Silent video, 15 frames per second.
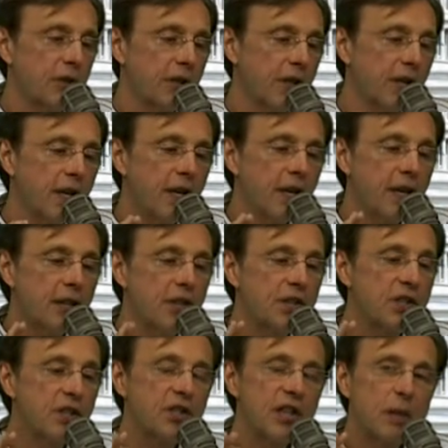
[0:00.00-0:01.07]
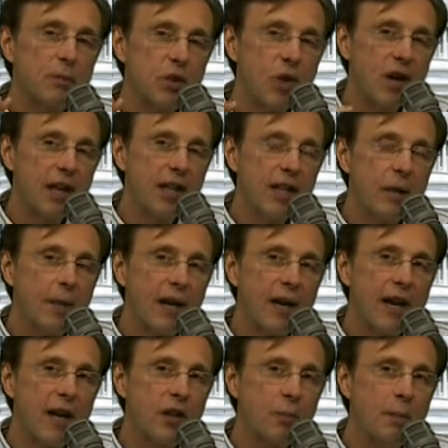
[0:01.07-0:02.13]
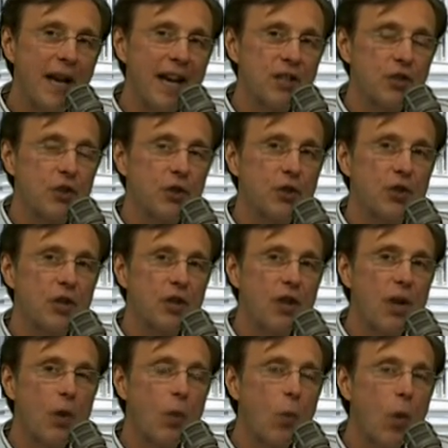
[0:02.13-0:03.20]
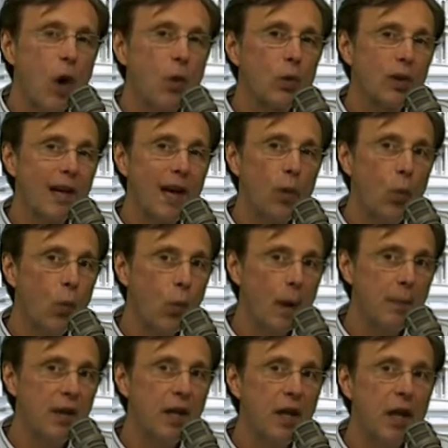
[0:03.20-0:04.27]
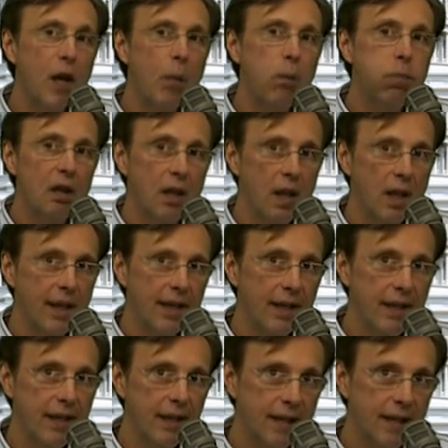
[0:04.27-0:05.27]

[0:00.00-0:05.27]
again. This is him talking about how the Masters won't let women play.